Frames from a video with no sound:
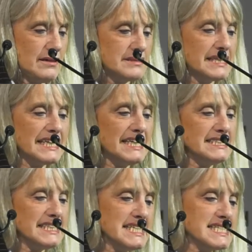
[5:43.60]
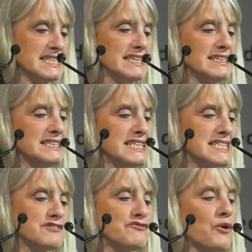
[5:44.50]
Taking this
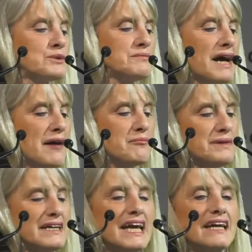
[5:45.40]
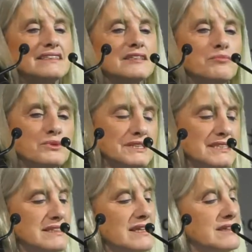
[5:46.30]
roadmap and
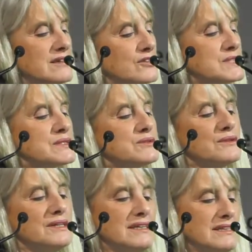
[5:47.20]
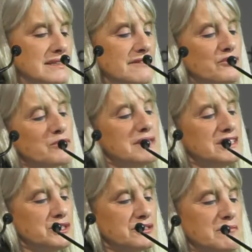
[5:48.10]
putting also the
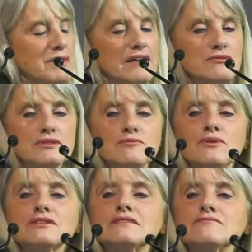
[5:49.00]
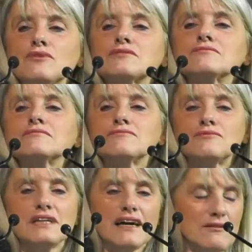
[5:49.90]
information about
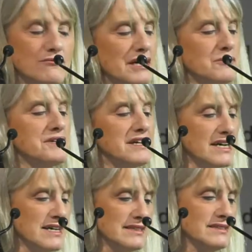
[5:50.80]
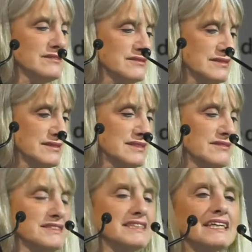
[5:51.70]
where we are on the
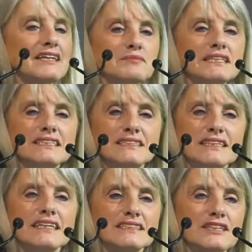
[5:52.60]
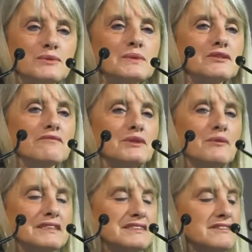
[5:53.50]
recyclability and the use of
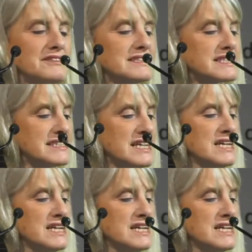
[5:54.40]
biomaterials,